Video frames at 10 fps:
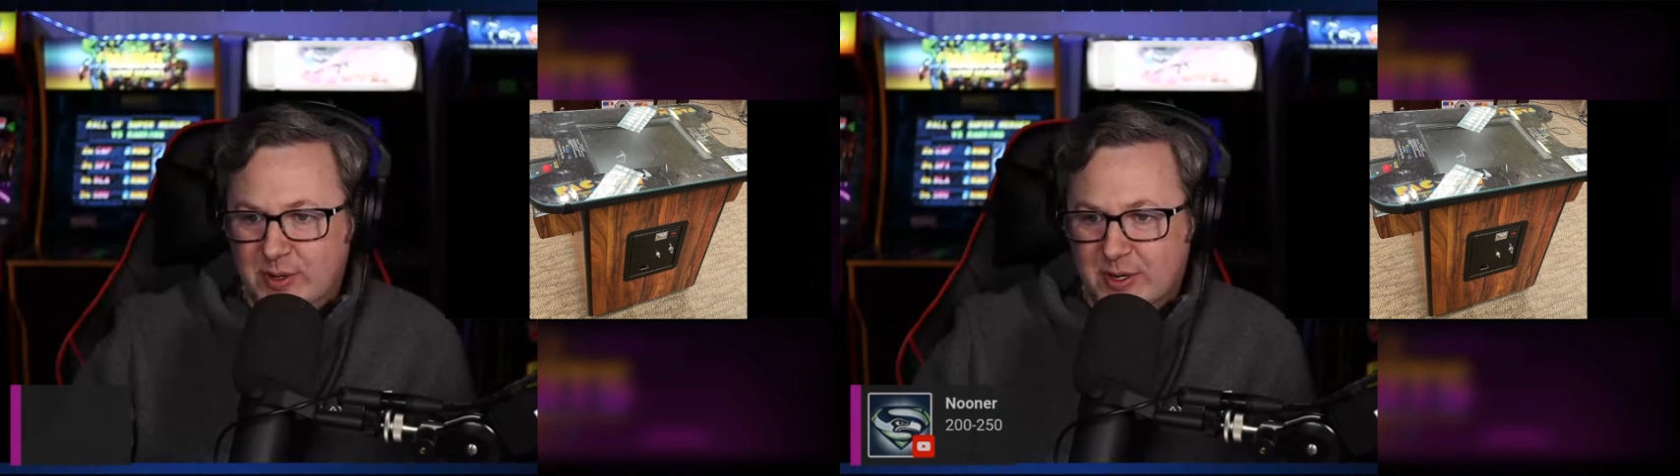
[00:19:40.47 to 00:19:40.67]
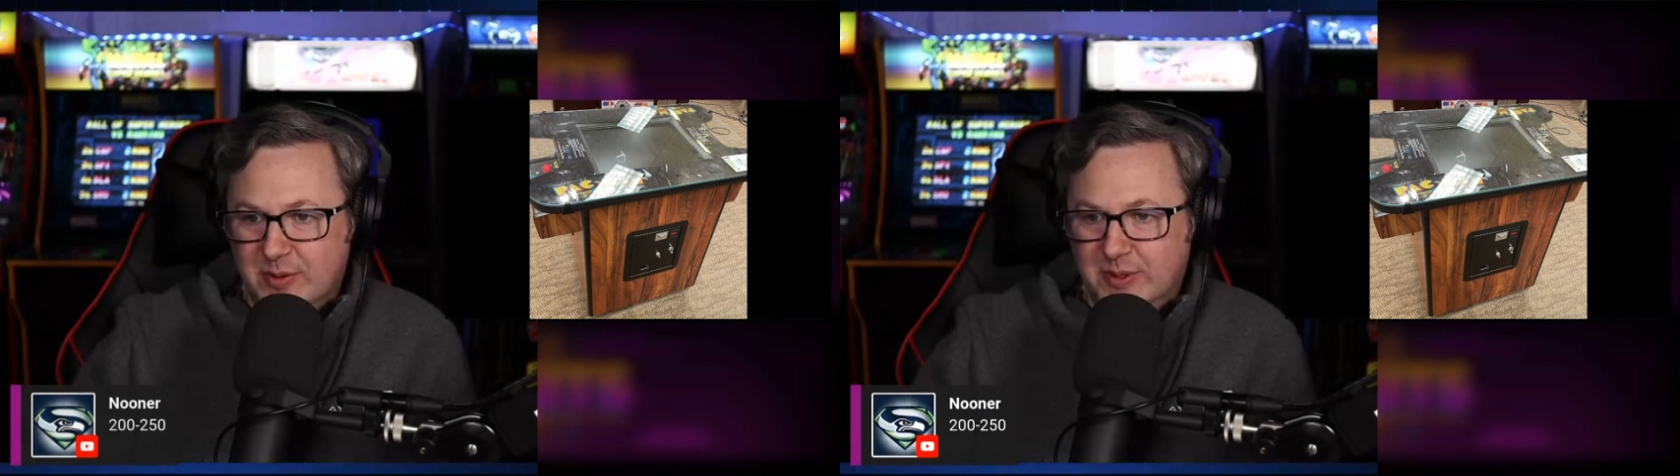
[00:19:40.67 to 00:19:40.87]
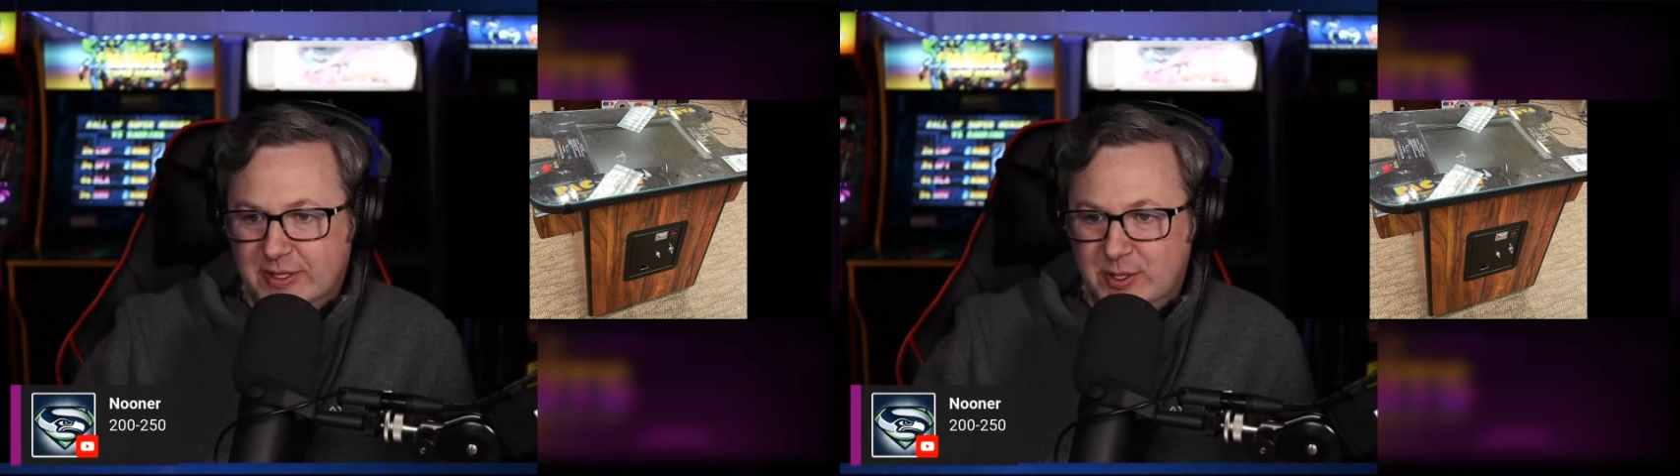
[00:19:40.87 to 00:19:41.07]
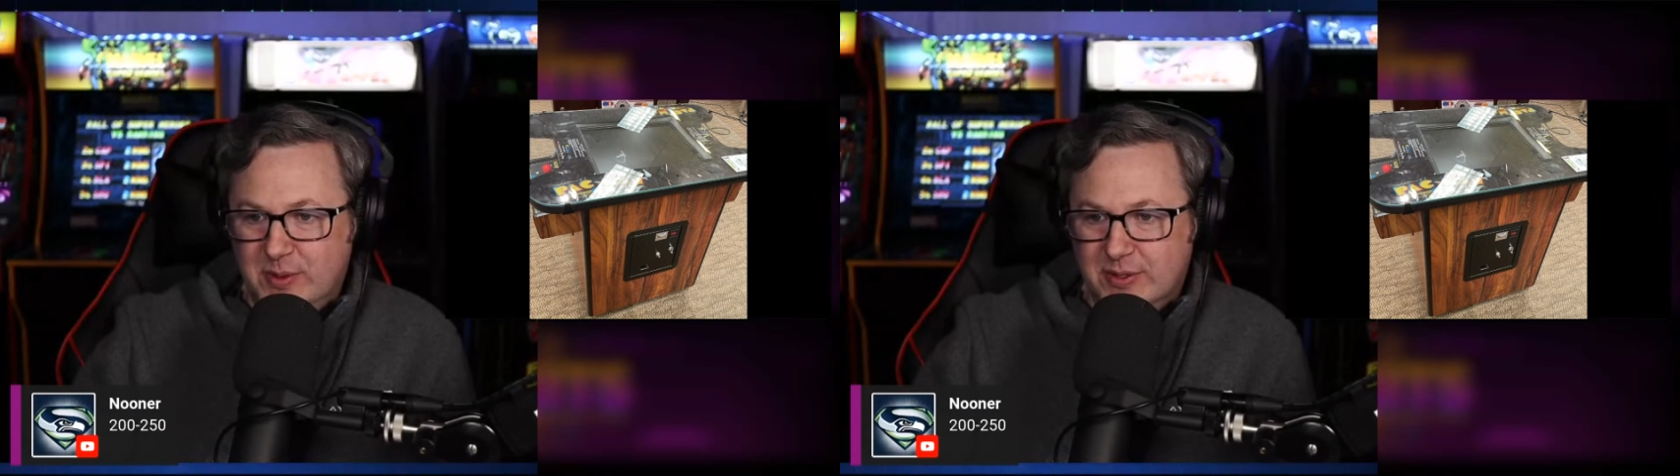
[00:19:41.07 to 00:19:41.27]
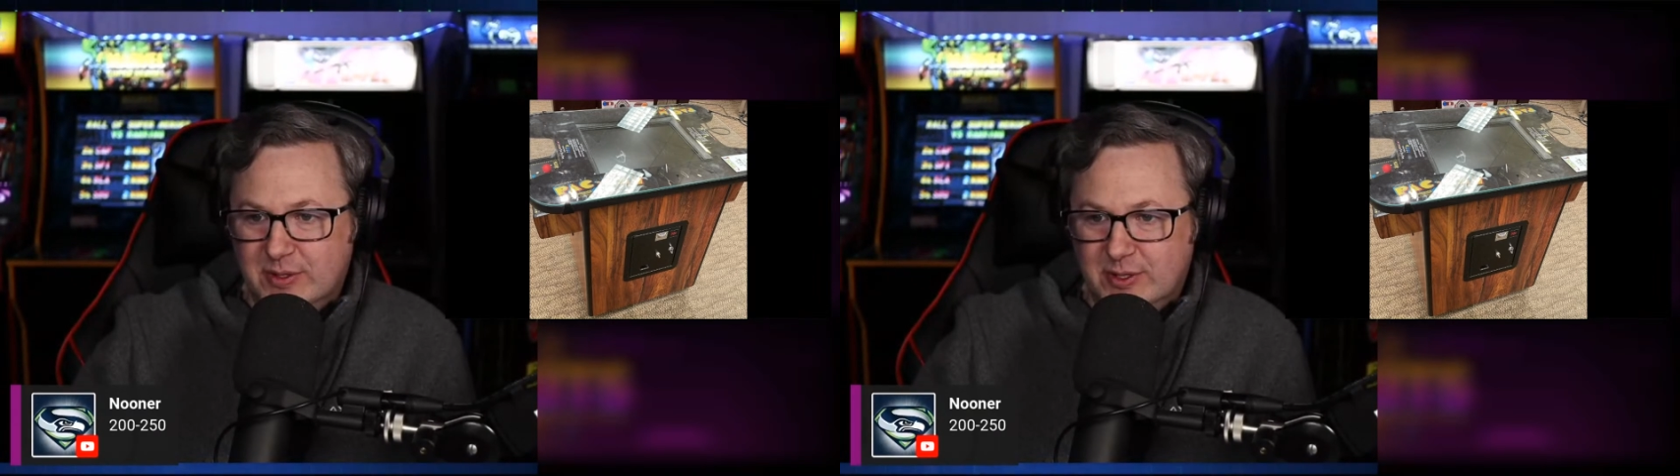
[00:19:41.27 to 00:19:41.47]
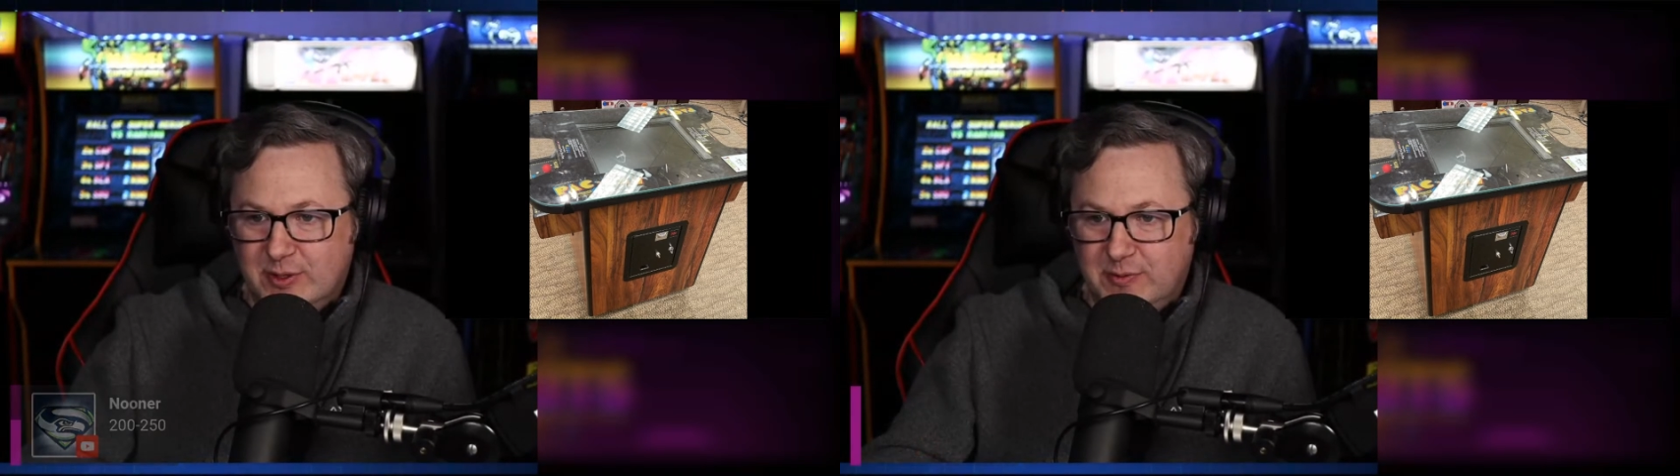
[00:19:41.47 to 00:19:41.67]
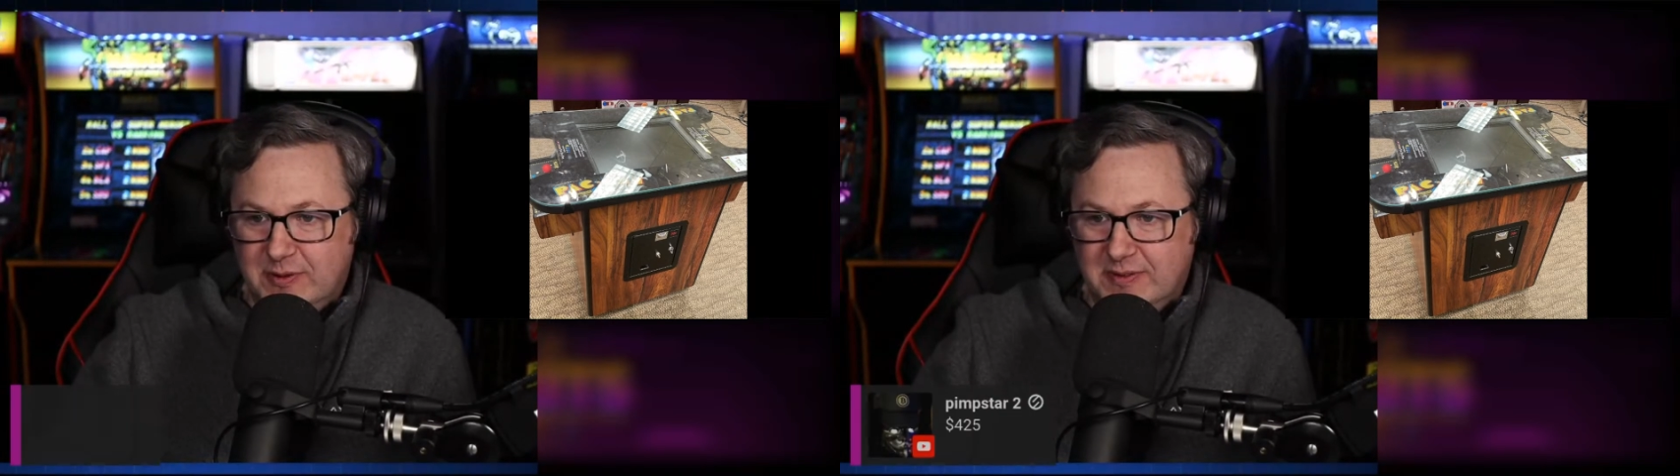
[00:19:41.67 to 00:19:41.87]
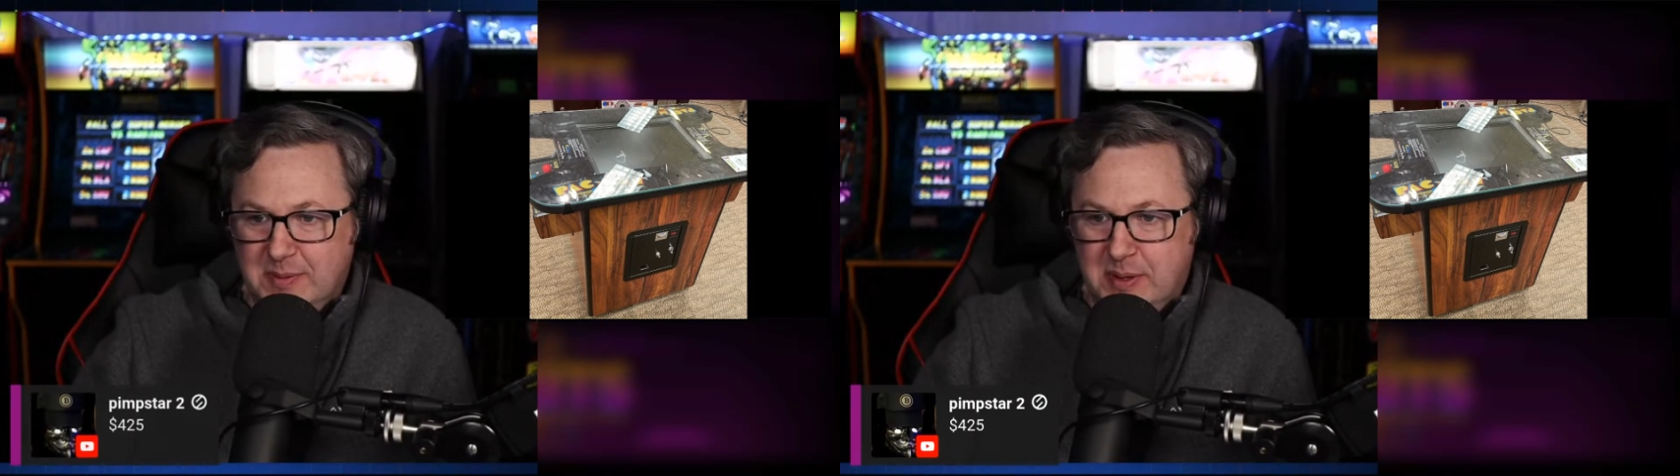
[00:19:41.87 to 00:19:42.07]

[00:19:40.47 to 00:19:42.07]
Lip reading: with $200 to $250,